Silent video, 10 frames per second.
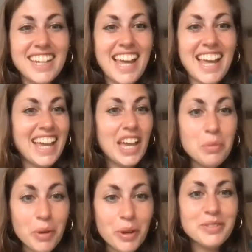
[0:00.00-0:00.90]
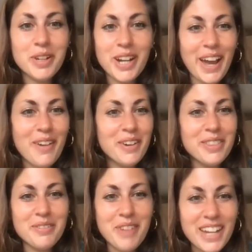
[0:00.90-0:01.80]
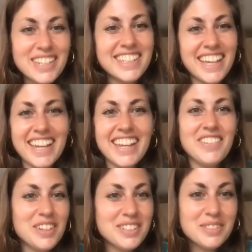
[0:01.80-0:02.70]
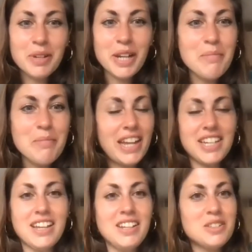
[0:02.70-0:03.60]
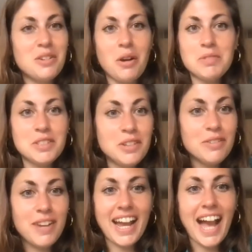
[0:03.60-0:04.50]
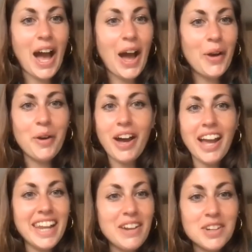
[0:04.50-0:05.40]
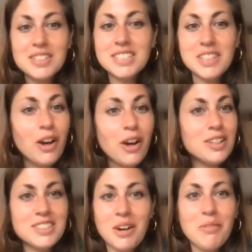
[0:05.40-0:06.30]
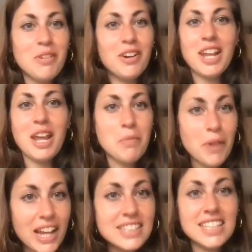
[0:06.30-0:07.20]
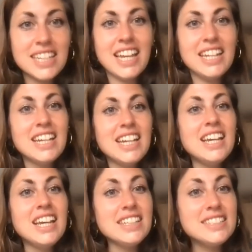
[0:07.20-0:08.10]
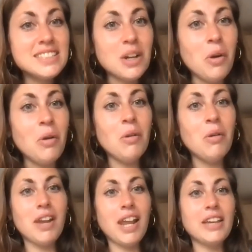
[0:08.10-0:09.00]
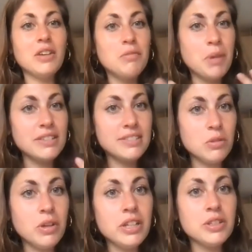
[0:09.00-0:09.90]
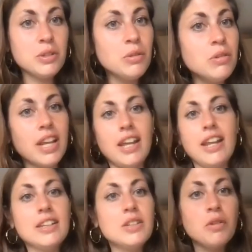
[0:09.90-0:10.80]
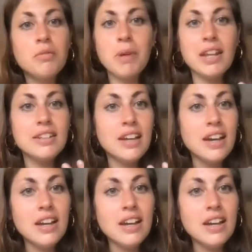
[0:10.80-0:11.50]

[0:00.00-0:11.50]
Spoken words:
like, it was really, I want to mention that it was really magical to observe, like how I never saw someone embracing it. So like, you've been so in tune, and you've been